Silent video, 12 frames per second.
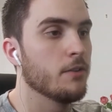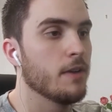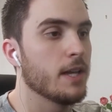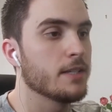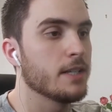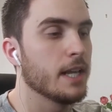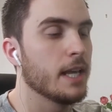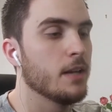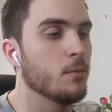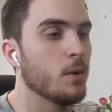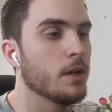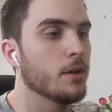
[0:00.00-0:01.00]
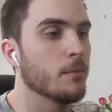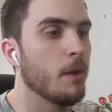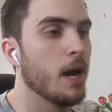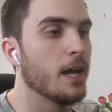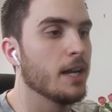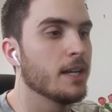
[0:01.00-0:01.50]
investing in, what you're
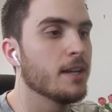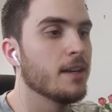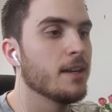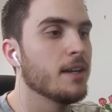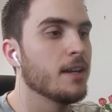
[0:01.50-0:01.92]
buying